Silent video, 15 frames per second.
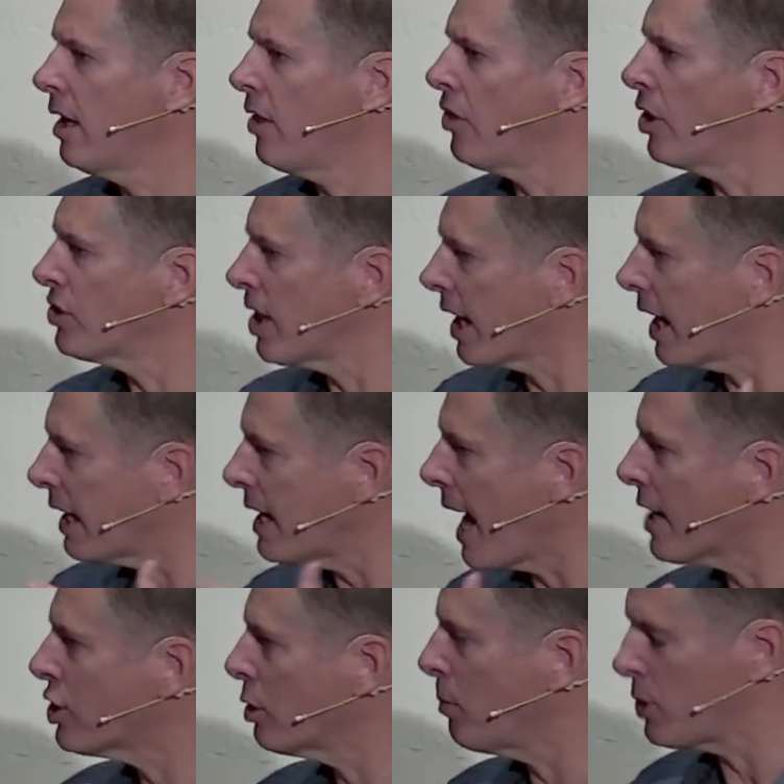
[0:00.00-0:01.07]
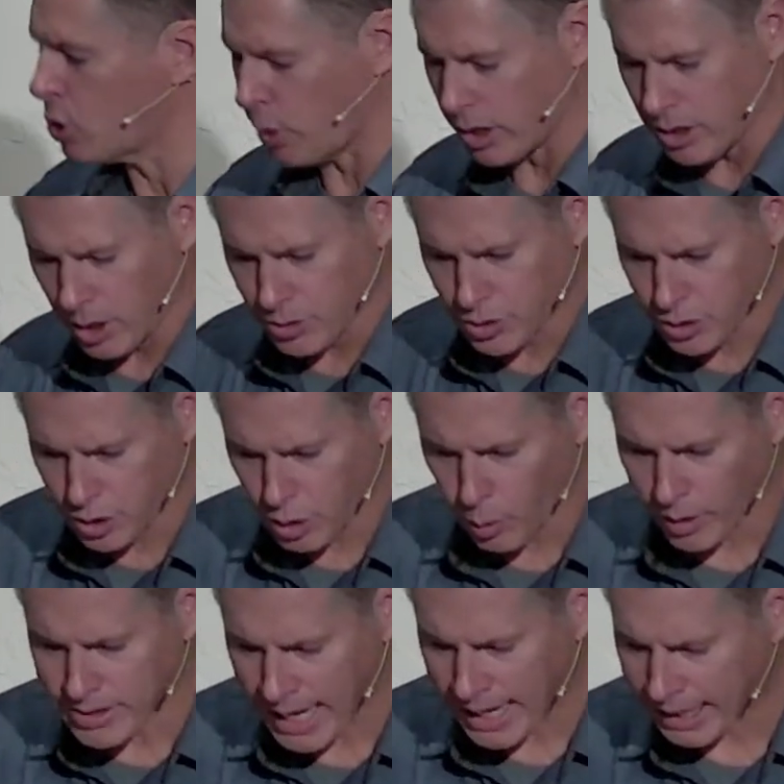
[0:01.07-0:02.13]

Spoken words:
There's a connection between those two. What's that